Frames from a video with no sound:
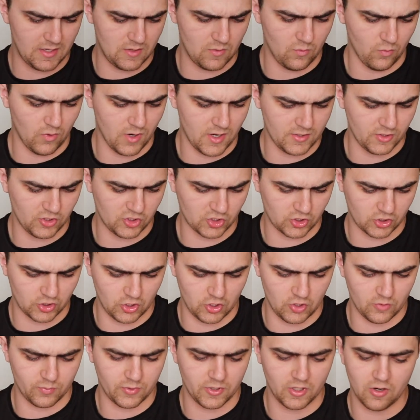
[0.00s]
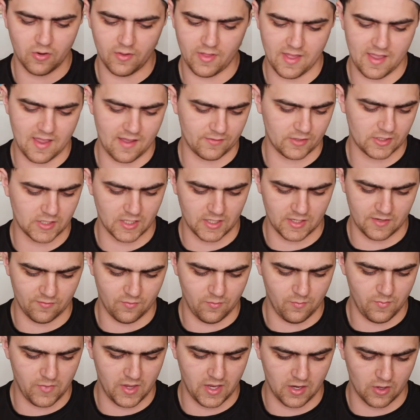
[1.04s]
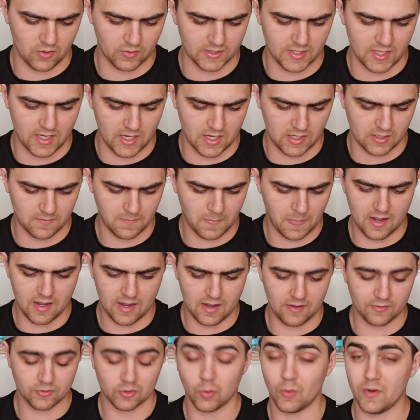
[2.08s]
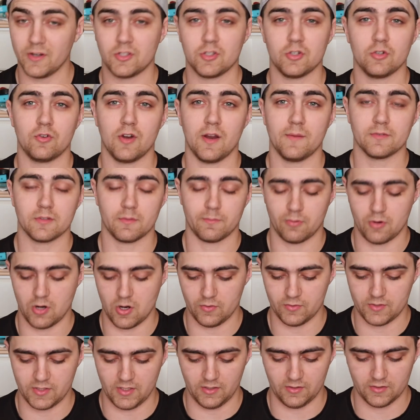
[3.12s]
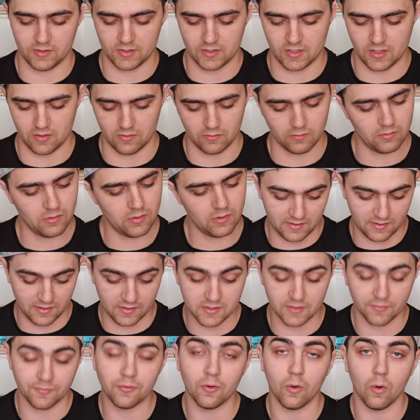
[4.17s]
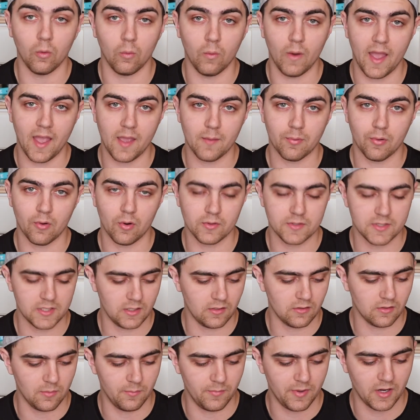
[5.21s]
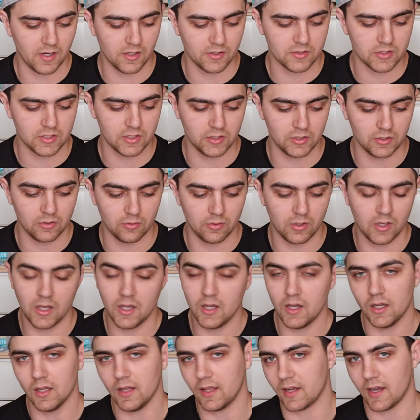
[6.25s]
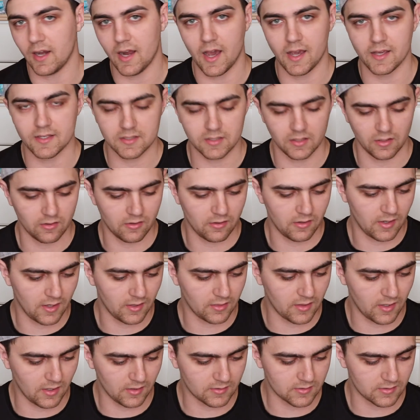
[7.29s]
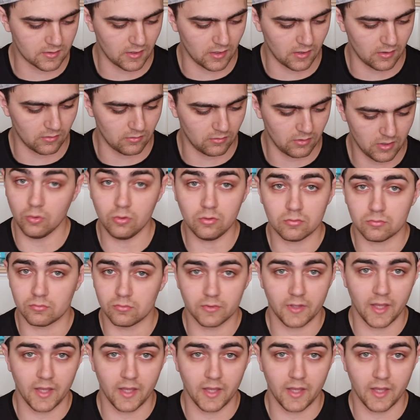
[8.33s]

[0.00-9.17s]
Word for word: in one scoop, you know, they have a ton of aminos in it, uh, twenty-two grams of protein. So it, it's a full whey protein compared to like an isolate or anything. So cool.